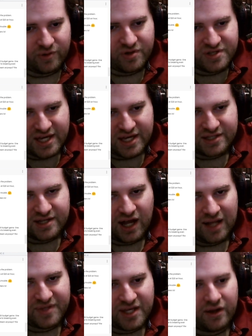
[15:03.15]
It was a
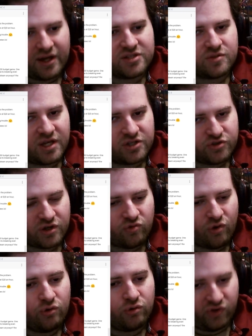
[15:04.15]
top-down isometric
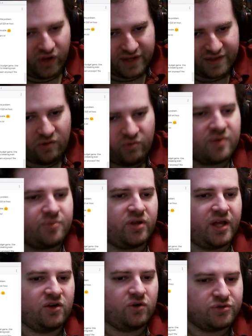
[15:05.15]
roguelike that we
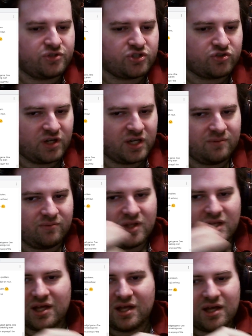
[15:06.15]
played on stream.
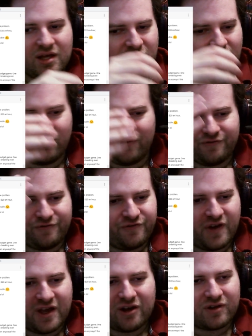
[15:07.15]
You know,
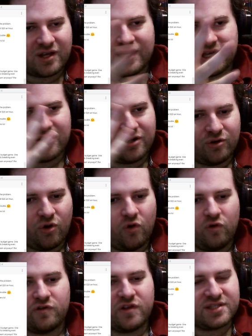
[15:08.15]
very, you know,
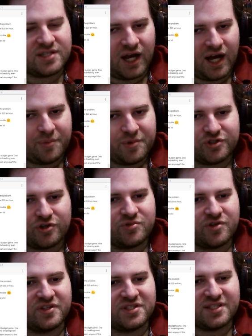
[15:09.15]
over the top in terms
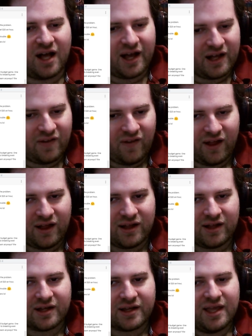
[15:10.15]
of its
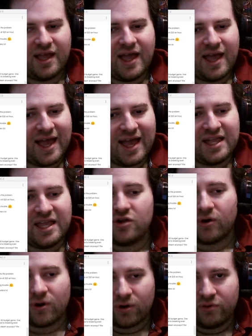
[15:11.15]
dialogue, and
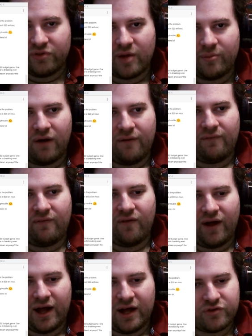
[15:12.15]
it earned them a
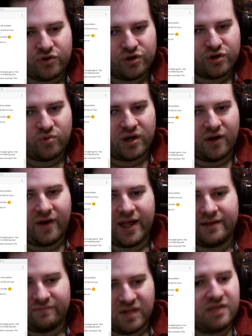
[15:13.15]
lot of goodwill,
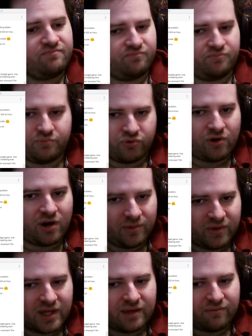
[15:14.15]
and it
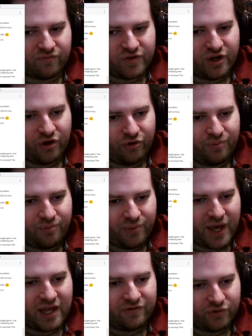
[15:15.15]
probably, you know,
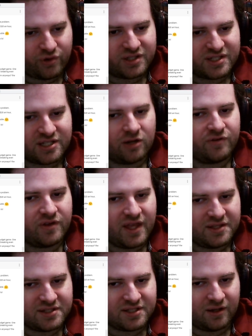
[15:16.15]
paid for itself and
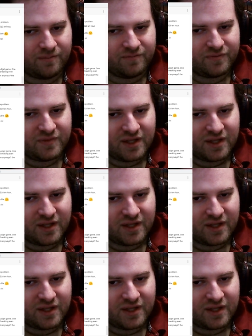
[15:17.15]
then some.